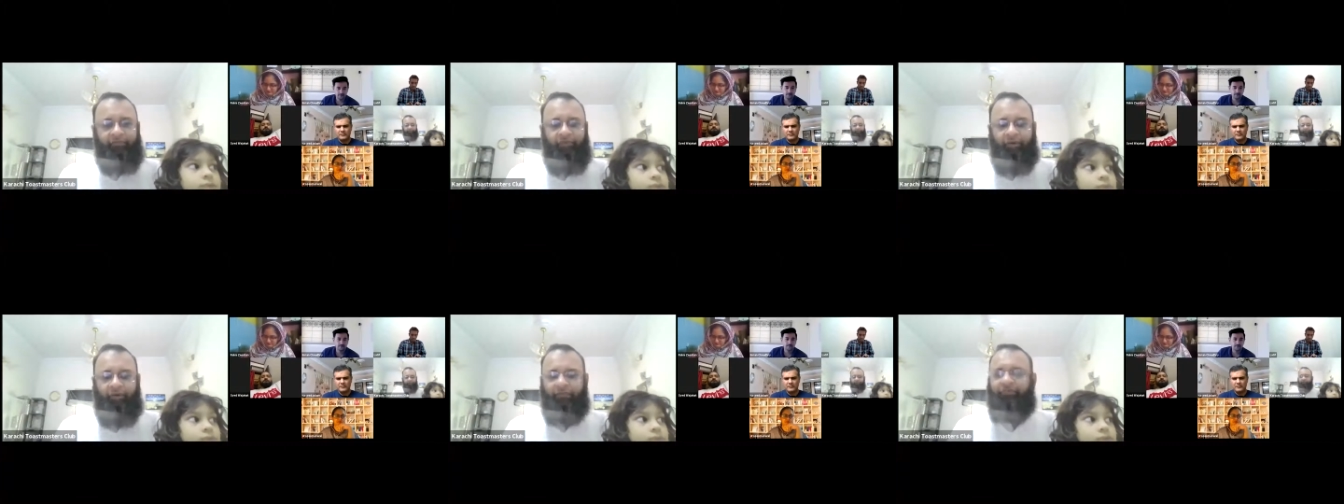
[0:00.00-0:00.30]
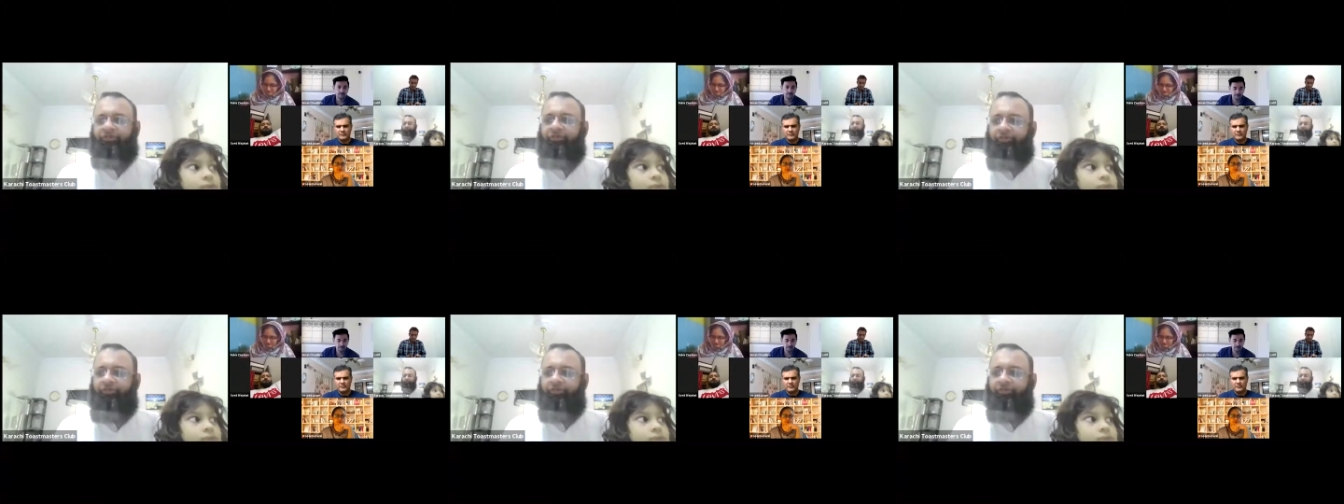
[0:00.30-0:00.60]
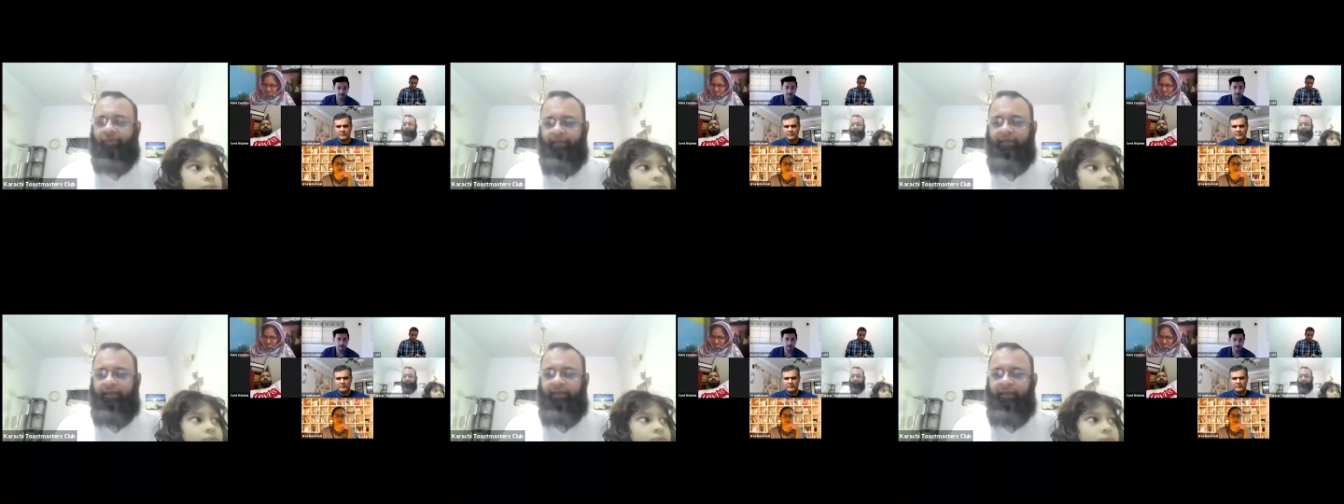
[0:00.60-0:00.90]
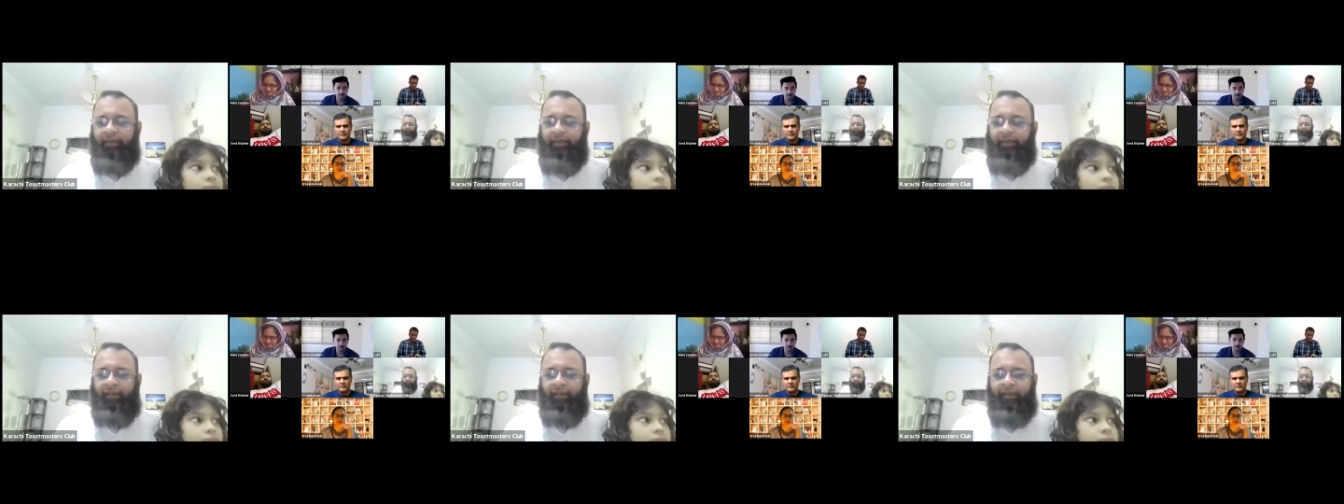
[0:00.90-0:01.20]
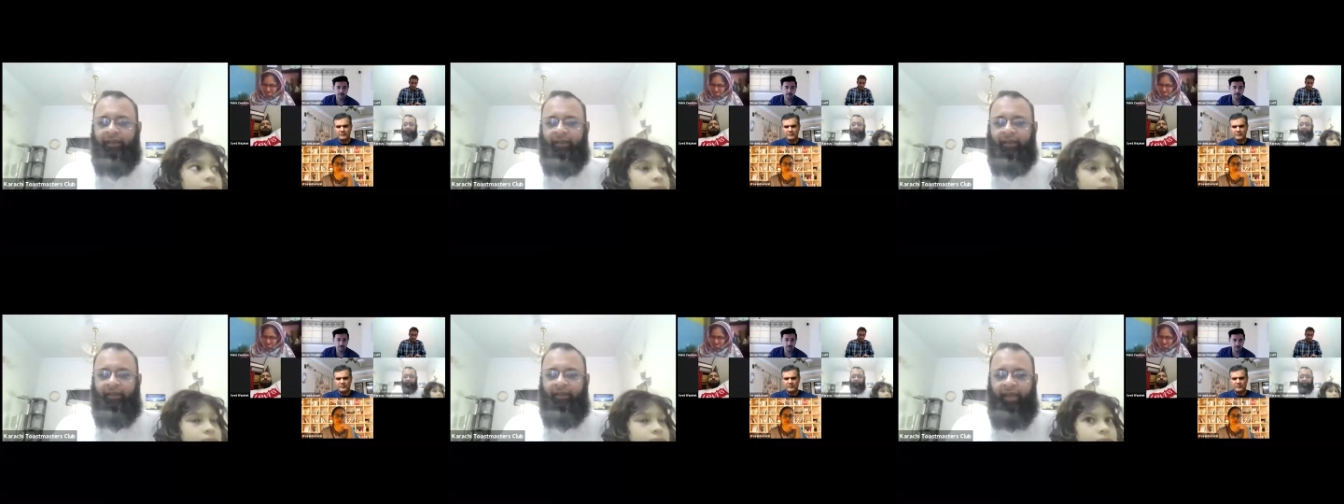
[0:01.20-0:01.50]
wants to win,
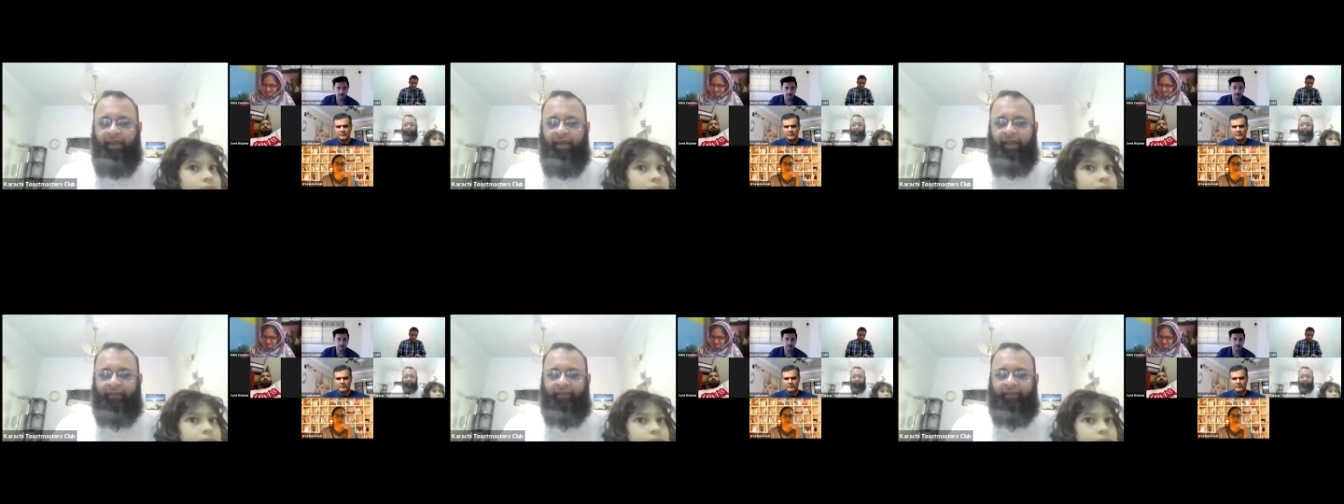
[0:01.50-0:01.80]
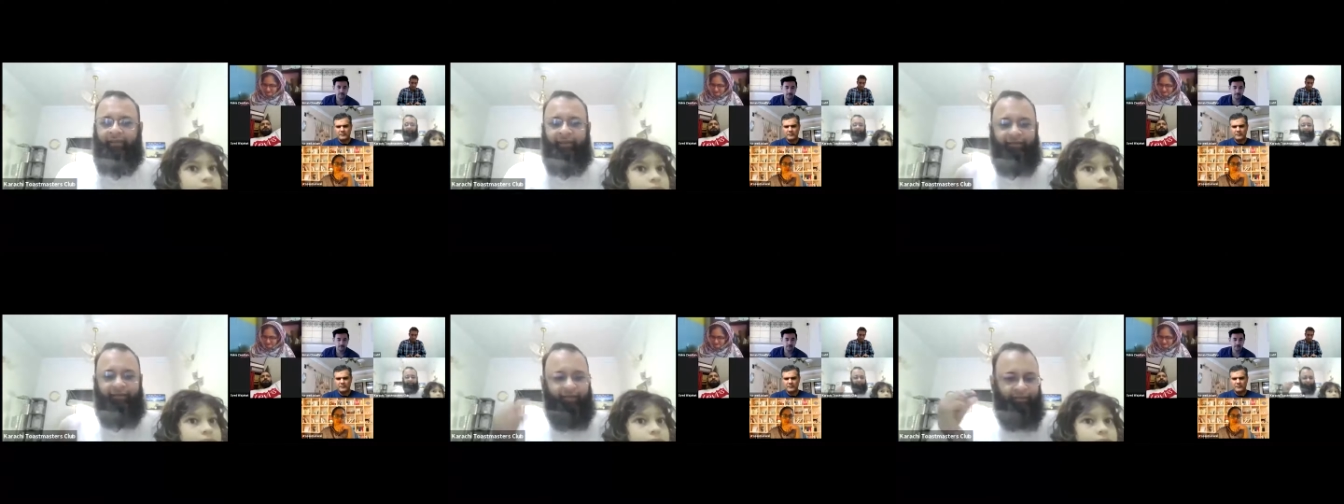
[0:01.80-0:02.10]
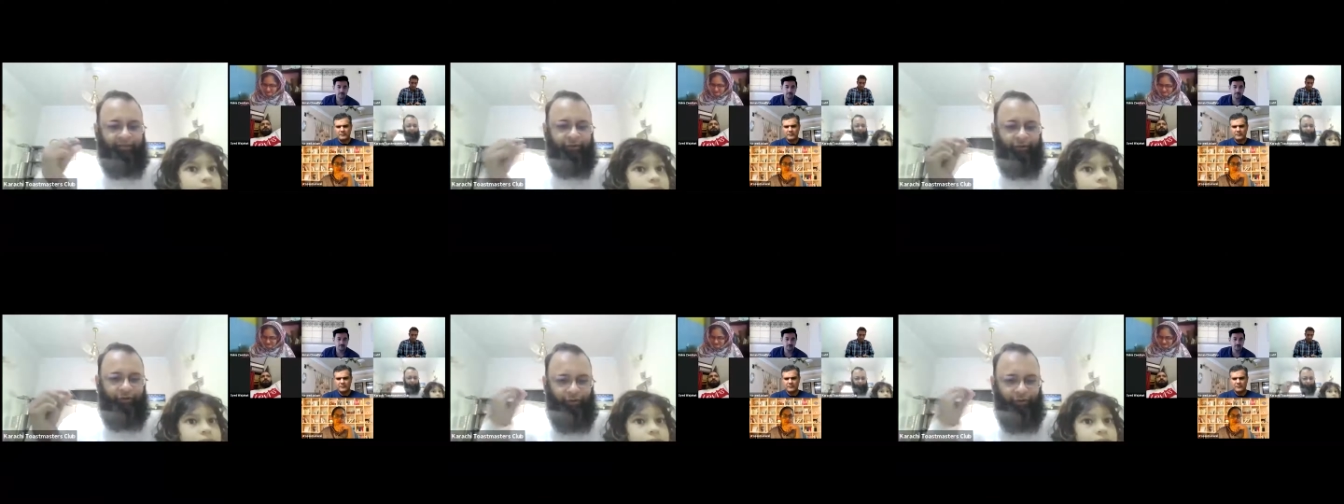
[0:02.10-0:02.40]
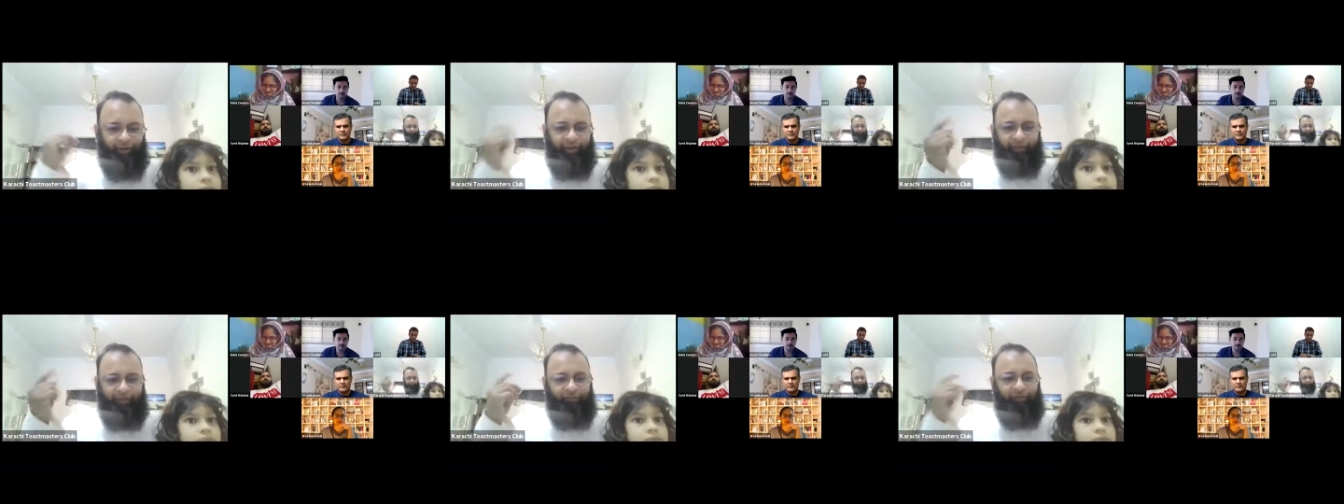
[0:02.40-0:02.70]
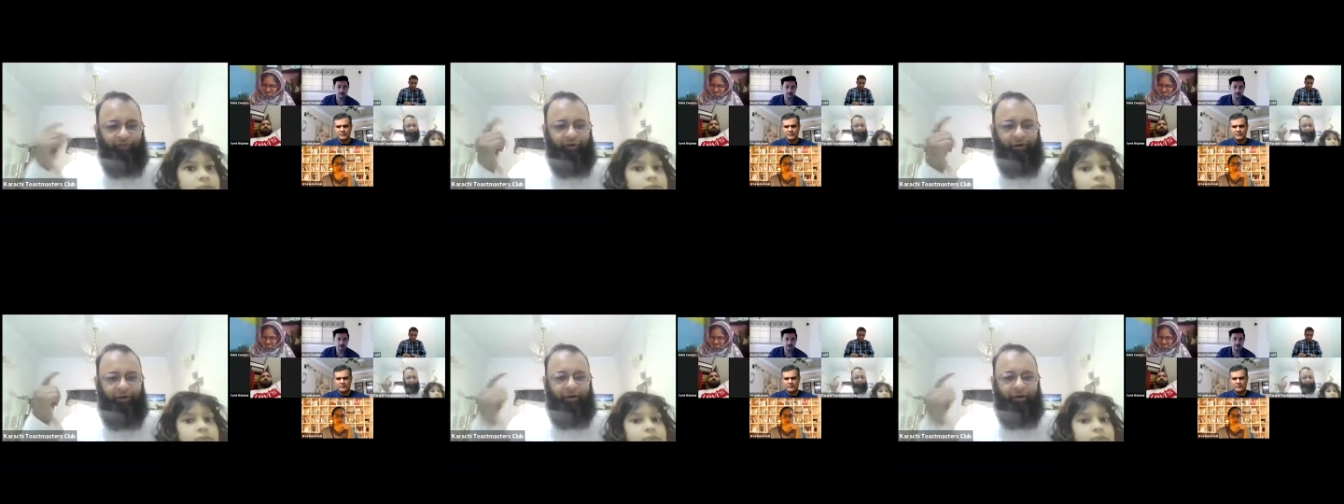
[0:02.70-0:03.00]
and they're just looking
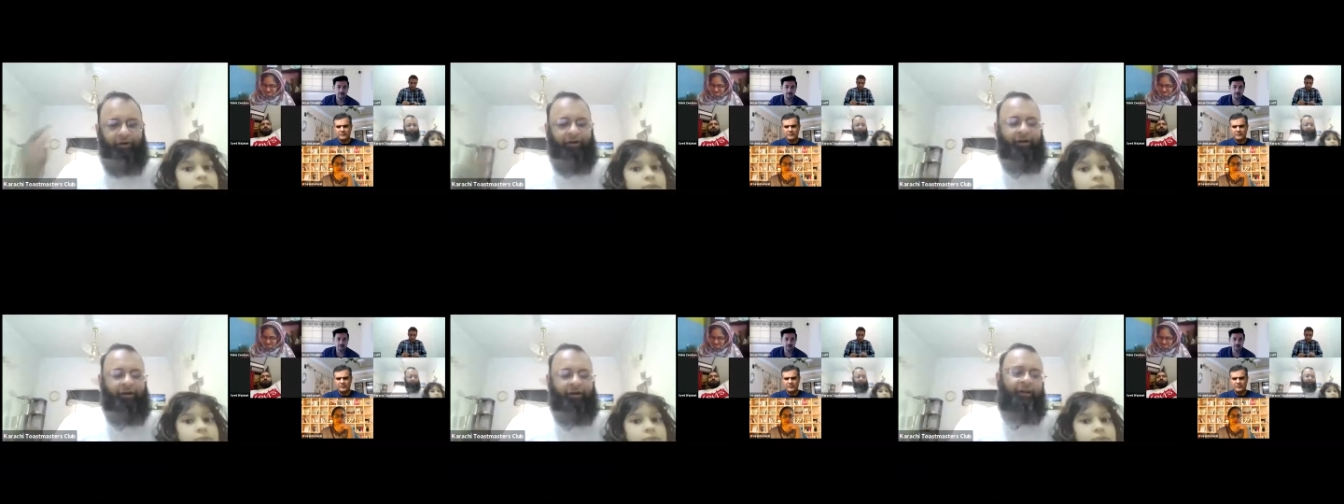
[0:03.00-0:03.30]
for